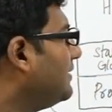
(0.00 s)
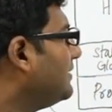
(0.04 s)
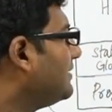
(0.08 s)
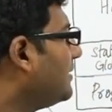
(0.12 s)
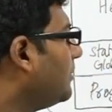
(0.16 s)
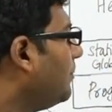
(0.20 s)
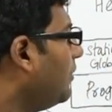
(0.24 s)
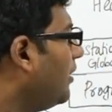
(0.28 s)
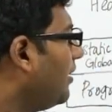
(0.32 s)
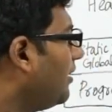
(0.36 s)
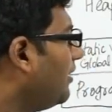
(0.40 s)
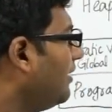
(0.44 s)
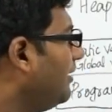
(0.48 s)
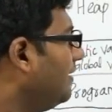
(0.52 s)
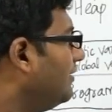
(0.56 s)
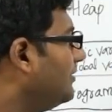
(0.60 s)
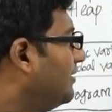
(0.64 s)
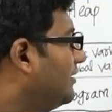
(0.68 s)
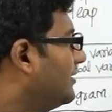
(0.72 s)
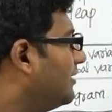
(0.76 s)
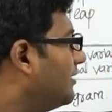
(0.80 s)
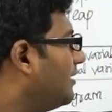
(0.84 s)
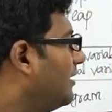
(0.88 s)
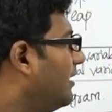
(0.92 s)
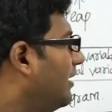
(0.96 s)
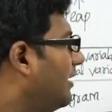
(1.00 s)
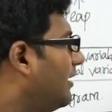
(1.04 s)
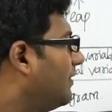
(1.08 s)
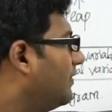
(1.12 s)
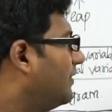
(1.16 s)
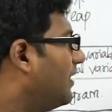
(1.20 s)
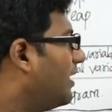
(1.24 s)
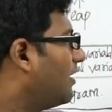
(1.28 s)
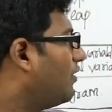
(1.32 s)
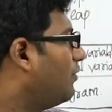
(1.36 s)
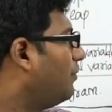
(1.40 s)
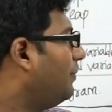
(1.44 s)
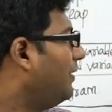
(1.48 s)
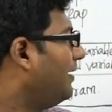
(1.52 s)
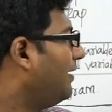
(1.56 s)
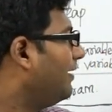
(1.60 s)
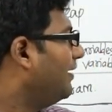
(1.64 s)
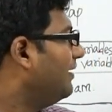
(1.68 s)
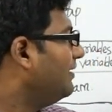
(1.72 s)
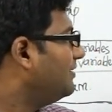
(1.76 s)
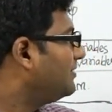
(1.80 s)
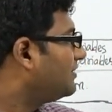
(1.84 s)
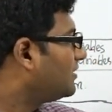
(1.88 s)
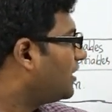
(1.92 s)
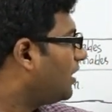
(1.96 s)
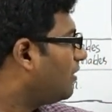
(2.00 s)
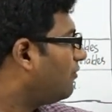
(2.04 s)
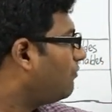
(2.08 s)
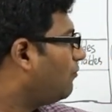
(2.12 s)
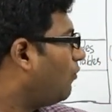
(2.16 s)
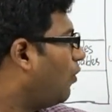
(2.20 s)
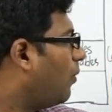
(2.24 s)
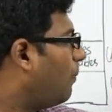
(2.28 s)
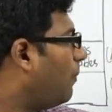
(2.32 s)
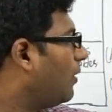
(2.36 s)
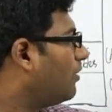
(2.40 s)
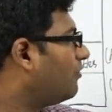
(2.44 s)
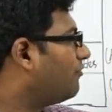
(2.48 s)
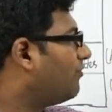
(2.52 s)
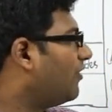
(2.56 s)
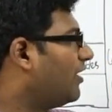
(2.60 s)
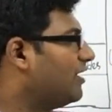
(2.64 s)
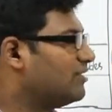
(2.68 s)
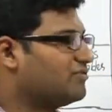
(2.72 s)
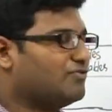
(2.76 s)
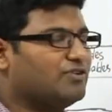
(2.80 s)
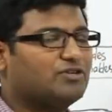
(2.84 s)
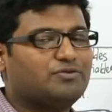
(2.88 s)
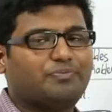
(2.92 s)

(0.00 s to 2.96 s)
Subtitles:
Similarly, there will be a list of open files,